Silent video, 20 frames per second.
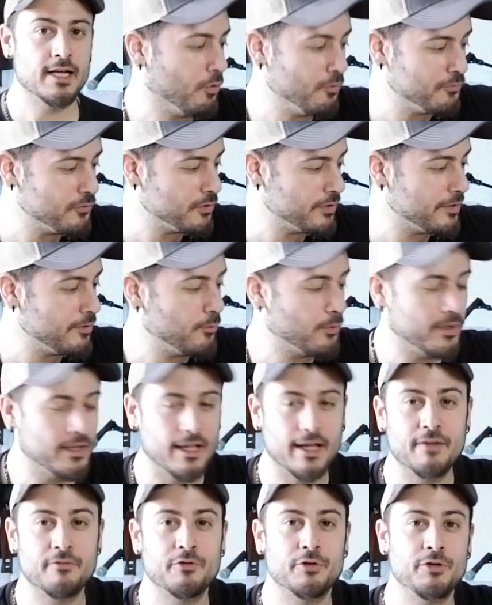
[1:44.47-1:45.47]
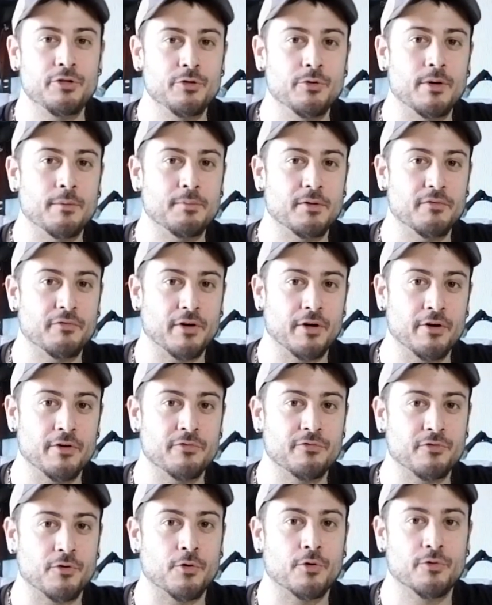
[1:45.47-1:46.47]
Hopefully we'll have a new
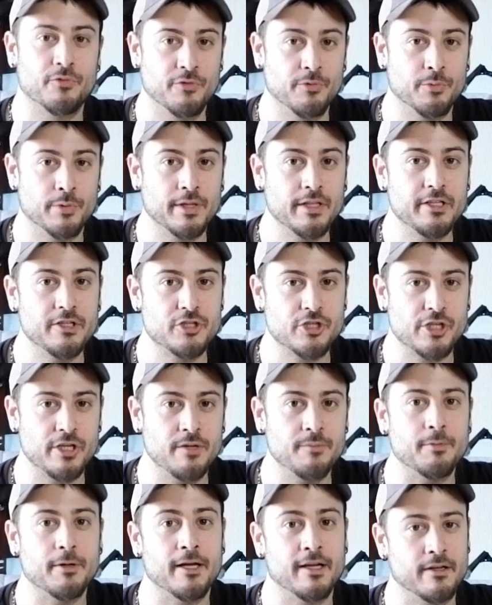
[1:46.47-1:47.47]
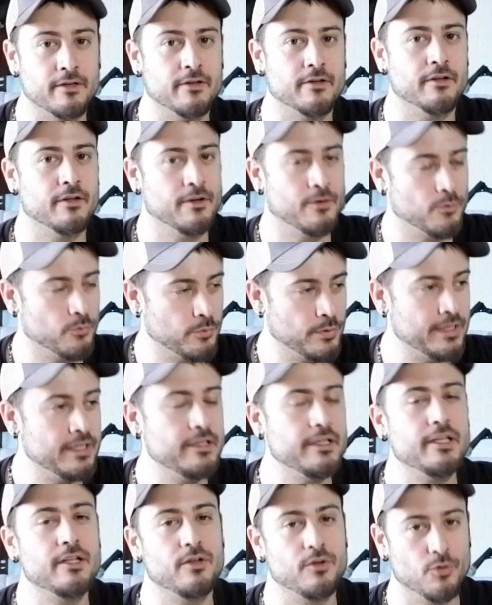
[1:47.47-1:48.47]
amplifier for really cheap and a
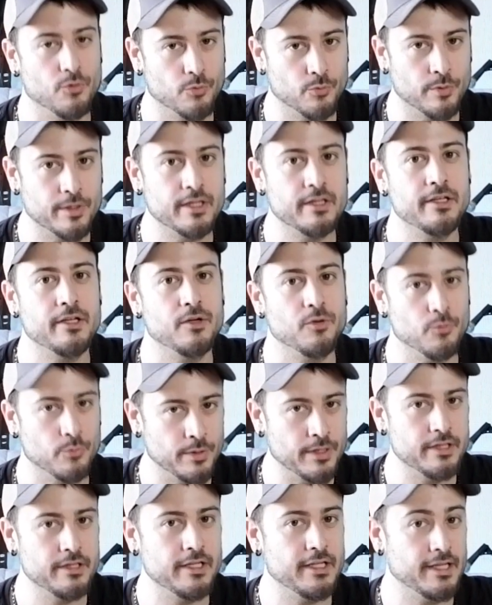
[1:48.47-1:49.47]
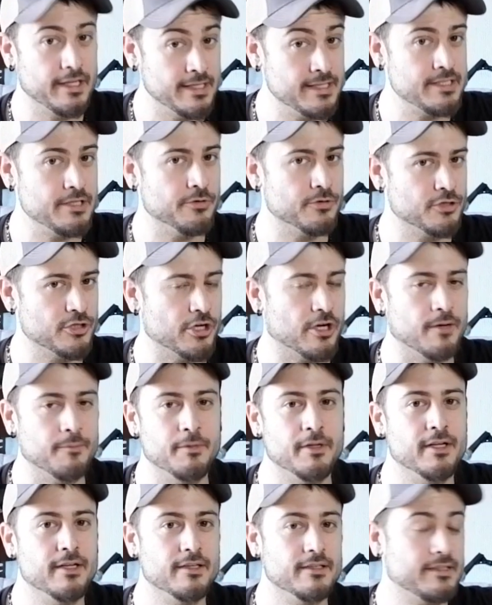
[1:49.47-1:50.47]
really easier
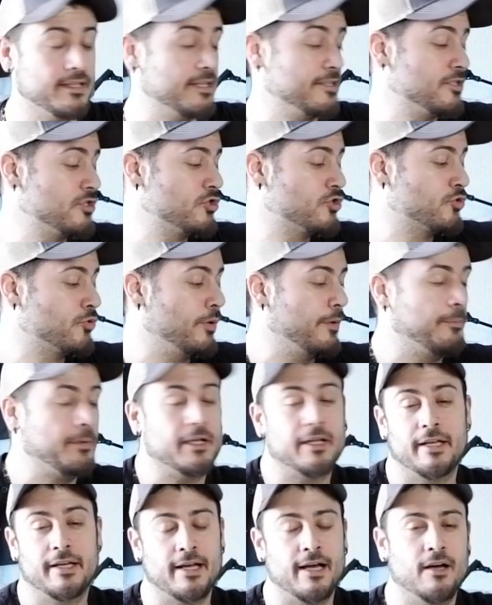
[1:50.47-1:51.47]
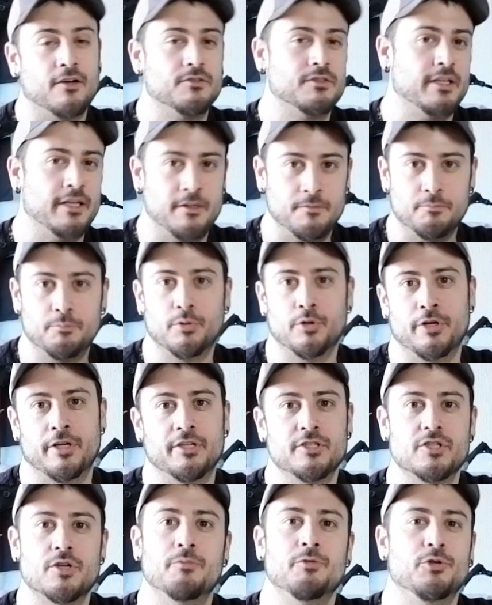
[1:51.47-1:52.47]
job than stripping it out and
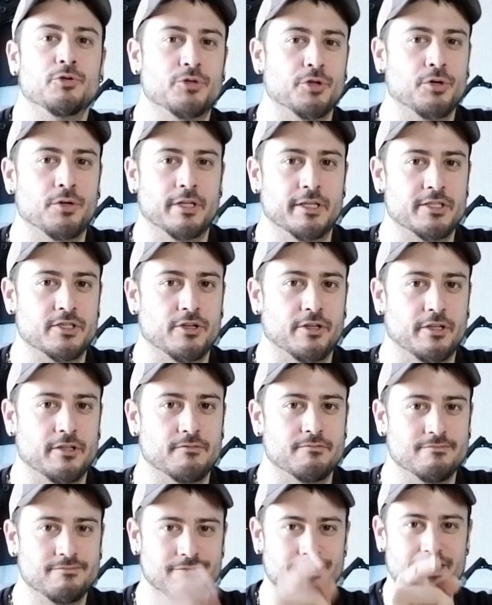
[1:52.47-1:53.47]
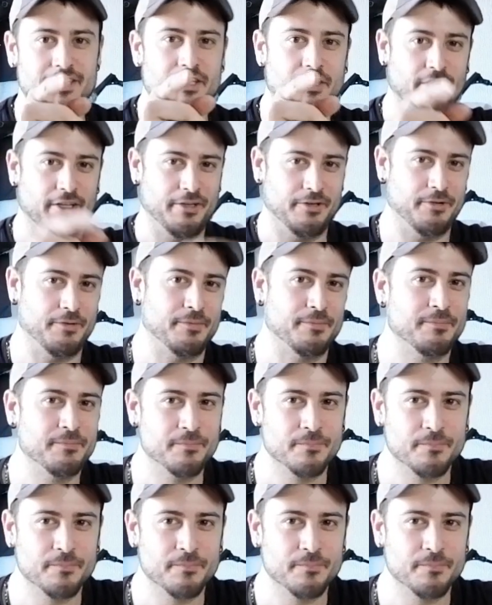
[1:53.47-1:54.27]
putting some new tolex on it. See you later.